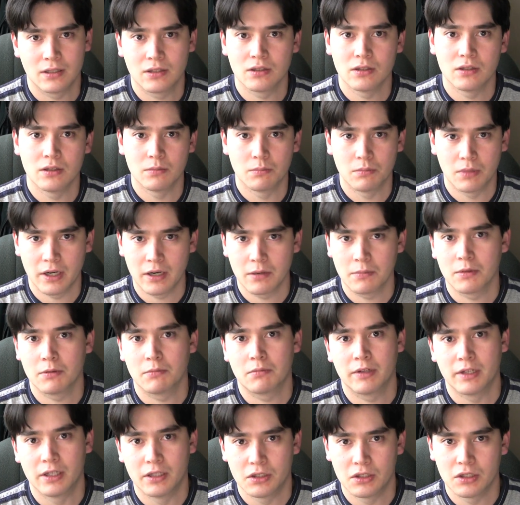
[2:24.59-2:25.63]
So the bottom of the
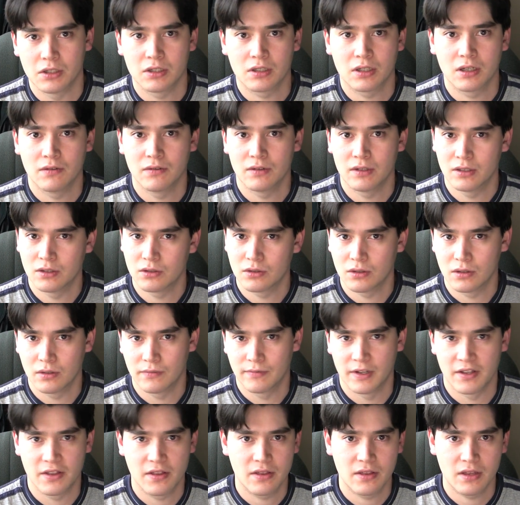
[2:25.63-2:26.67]
plate is just covered in sort of
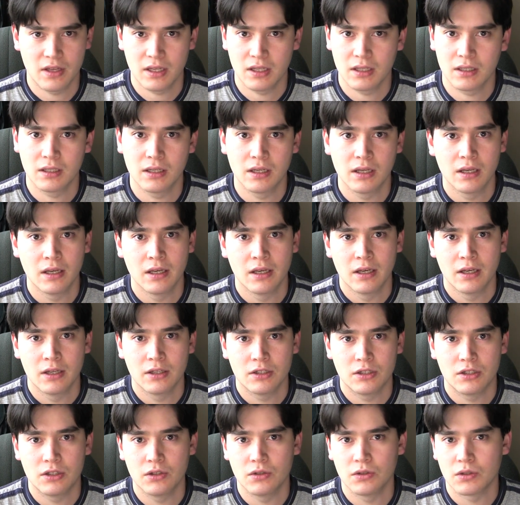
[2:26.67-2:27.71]
a thin
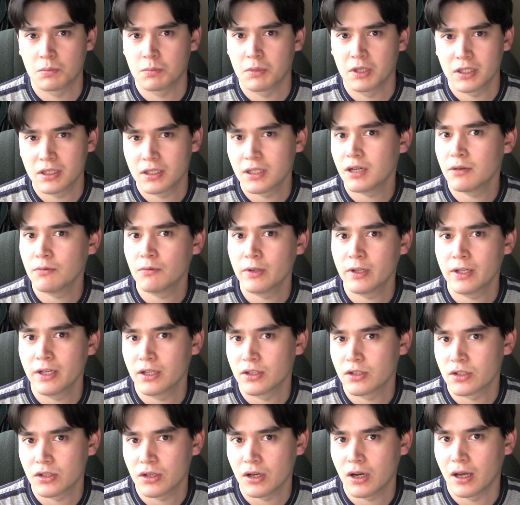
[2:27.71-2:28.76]
juice, but it's not really a
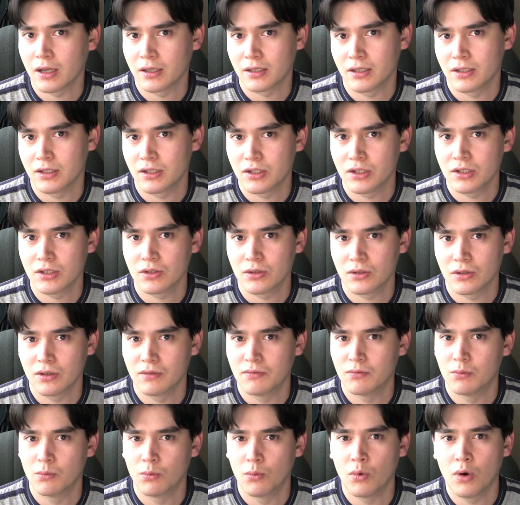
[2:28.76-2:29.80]
sauce, it's just sort of
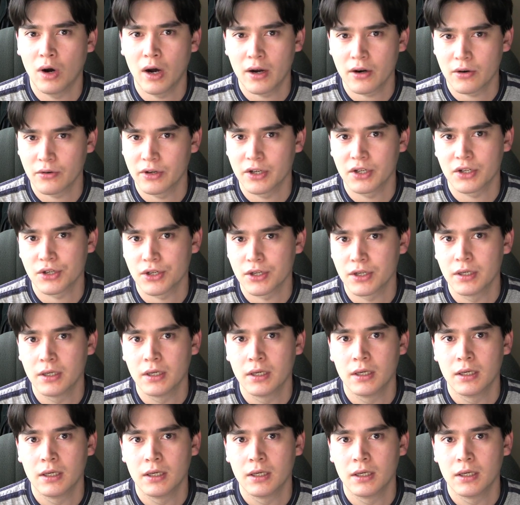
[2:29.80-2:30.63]
waterish,